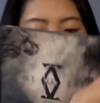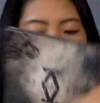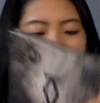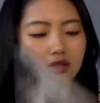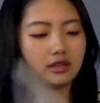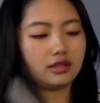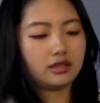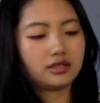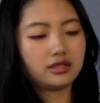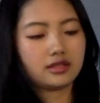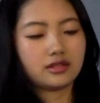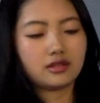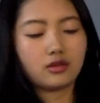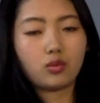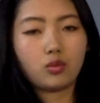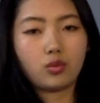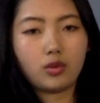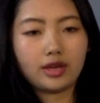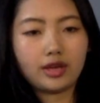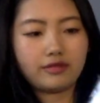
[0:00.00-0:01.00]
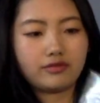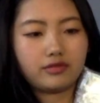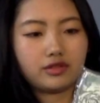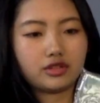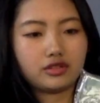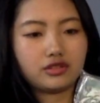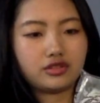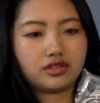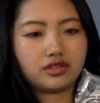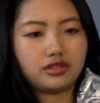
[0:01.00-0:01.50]
And this is the white
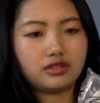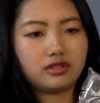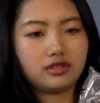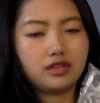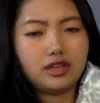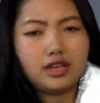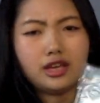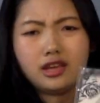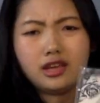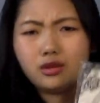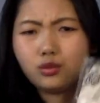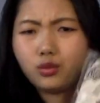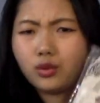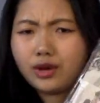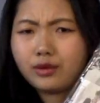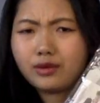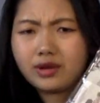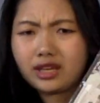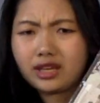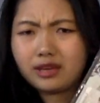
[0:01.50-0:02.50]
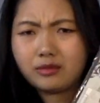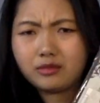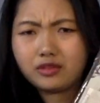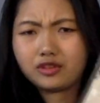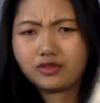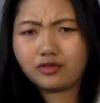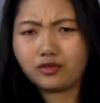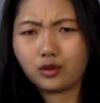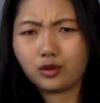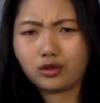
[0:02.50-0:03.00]
version. The white one came with
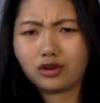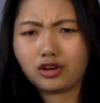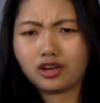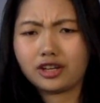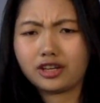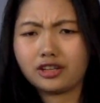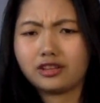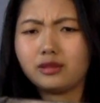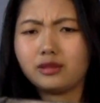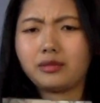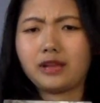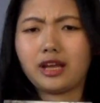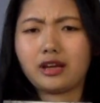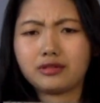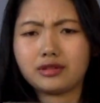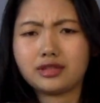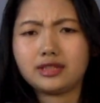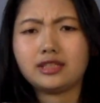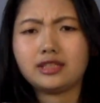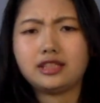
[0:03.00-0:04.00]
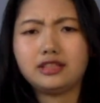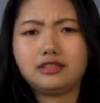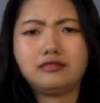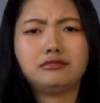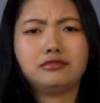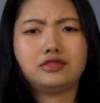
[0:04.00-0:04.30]
a photo card and the black one didn't,